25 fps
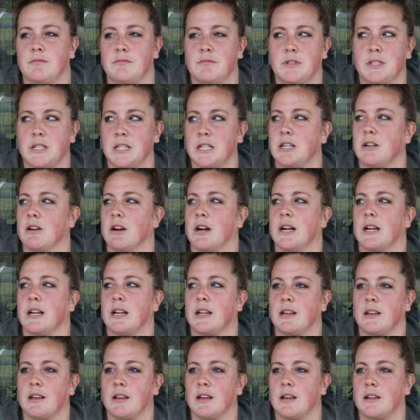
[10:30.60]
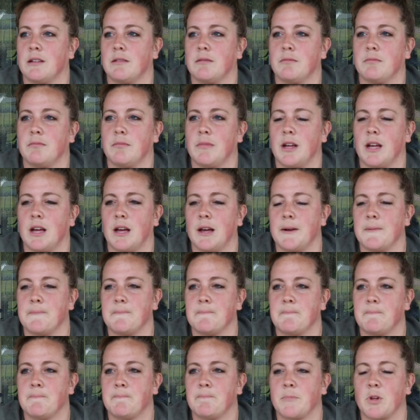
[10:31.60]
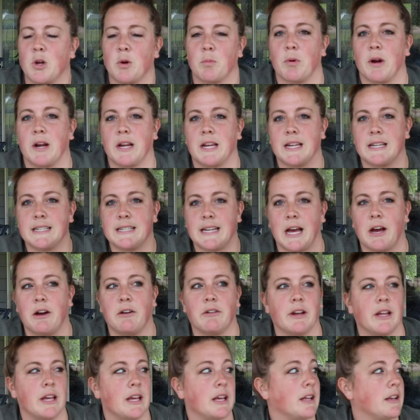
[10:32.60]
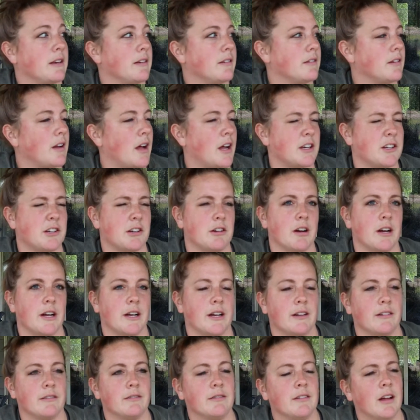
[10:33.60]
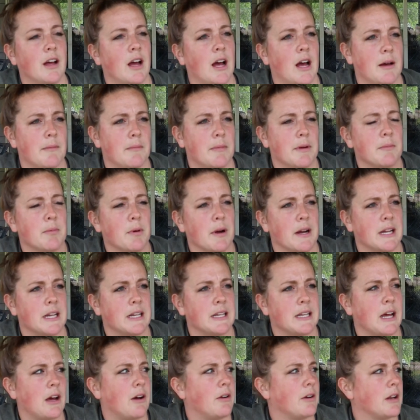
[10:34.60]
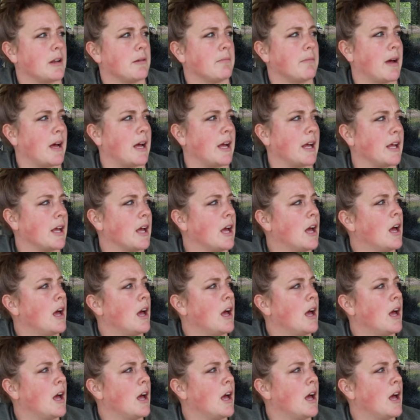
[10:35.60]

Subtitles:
degrading and or breaking down in, not degrading, but breaking down in my